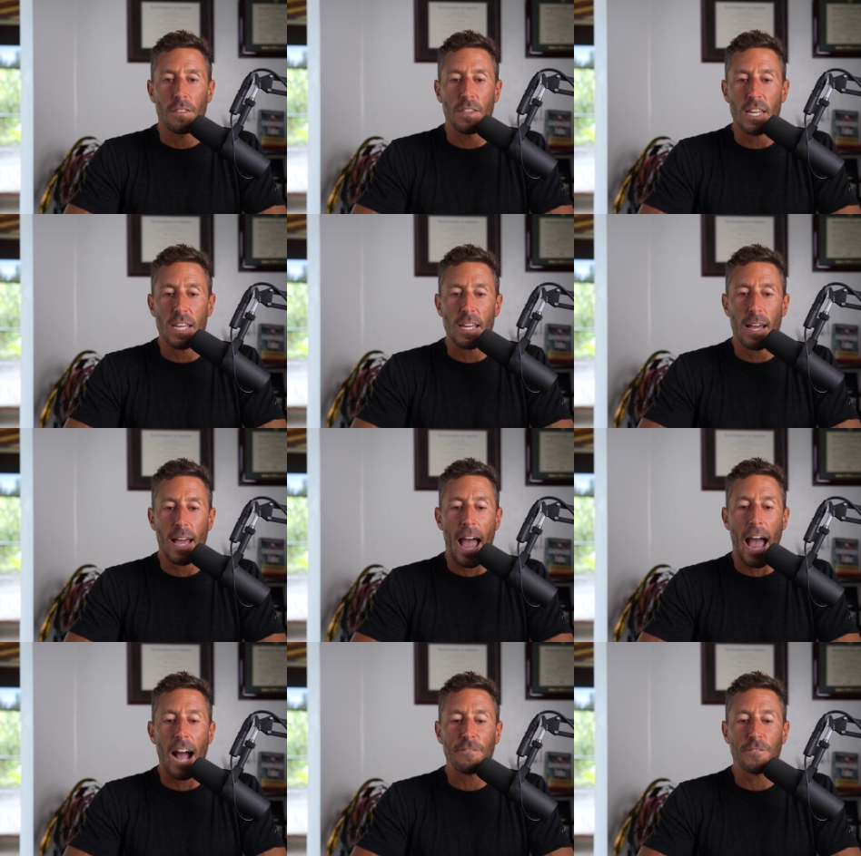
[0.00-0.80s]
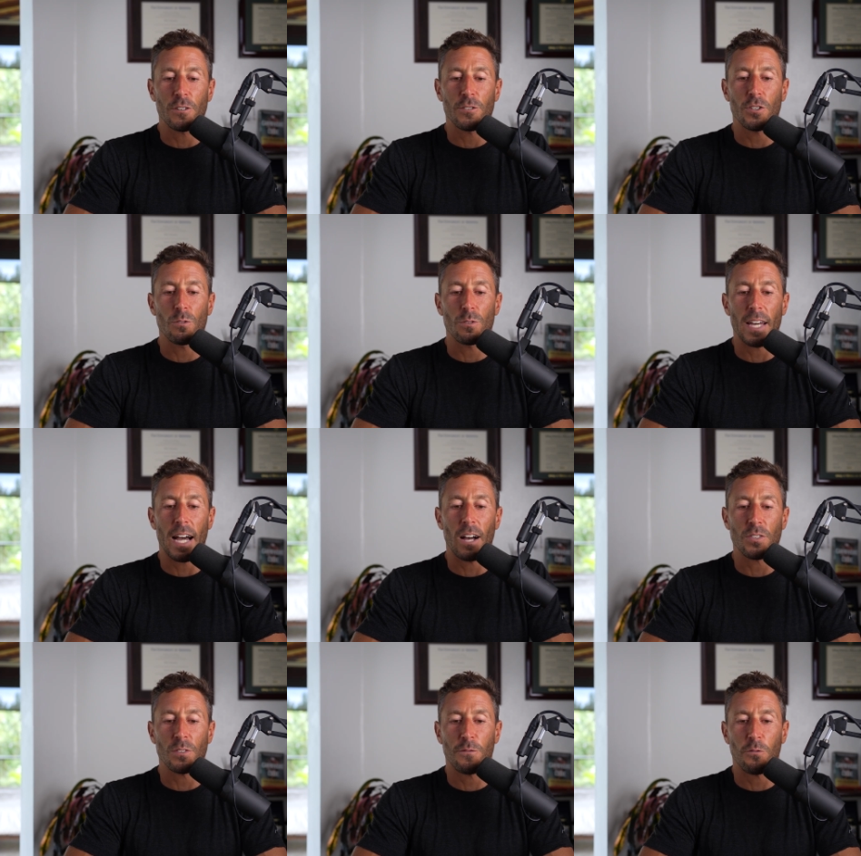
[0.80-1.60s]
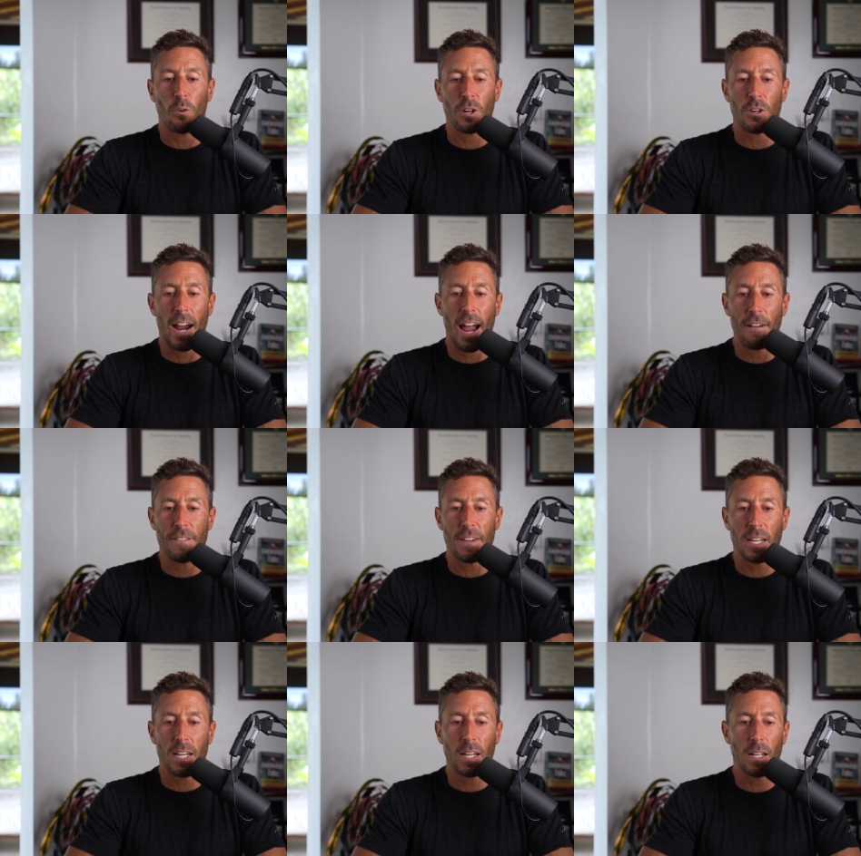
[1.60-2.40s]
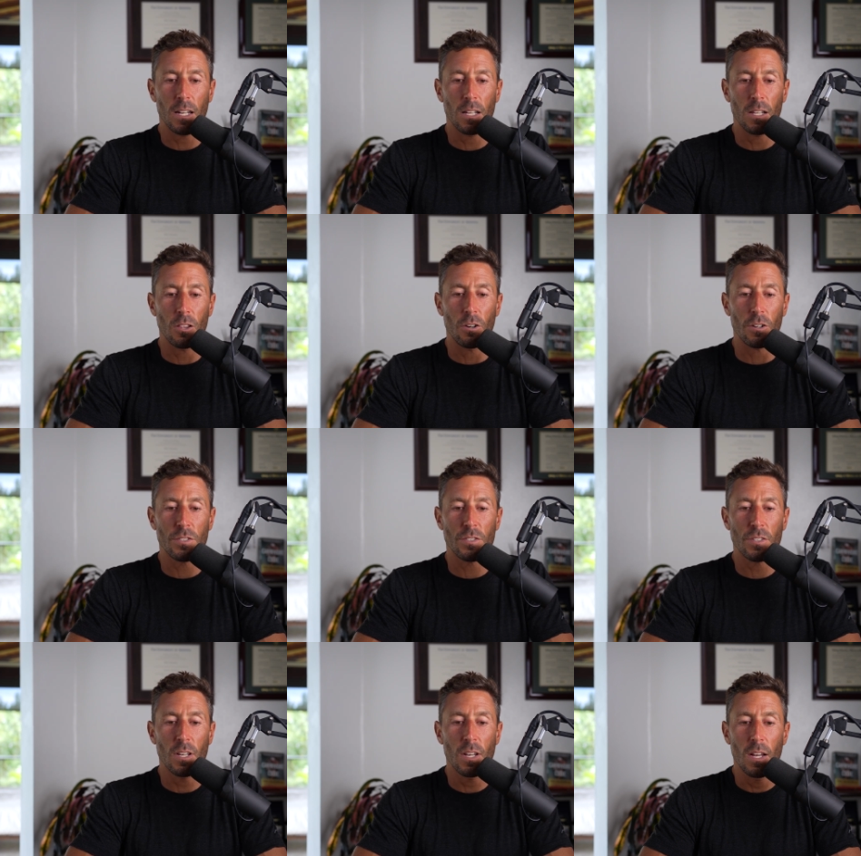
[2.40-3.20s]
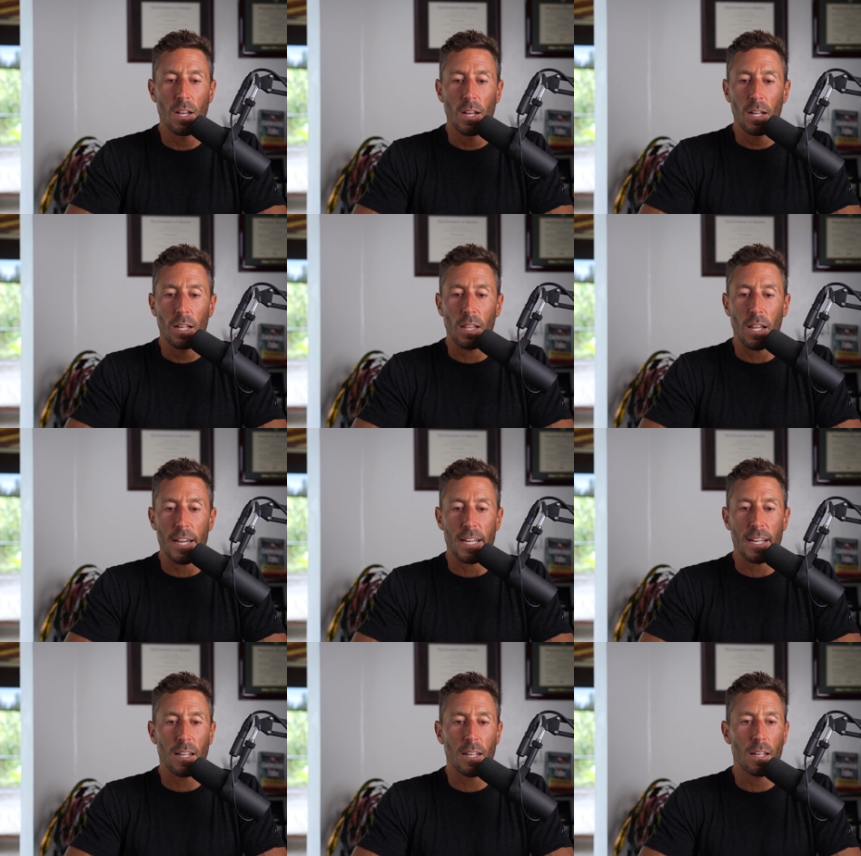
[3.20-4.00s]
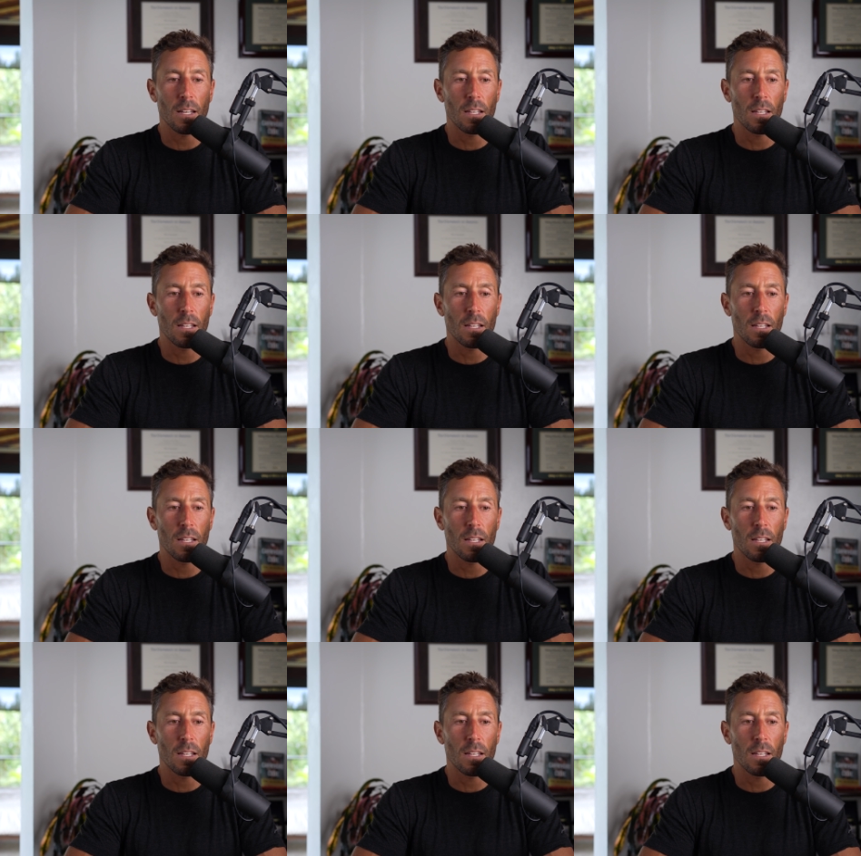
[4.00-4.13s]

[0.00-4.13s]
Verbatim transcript: The after 2004 graphic looks like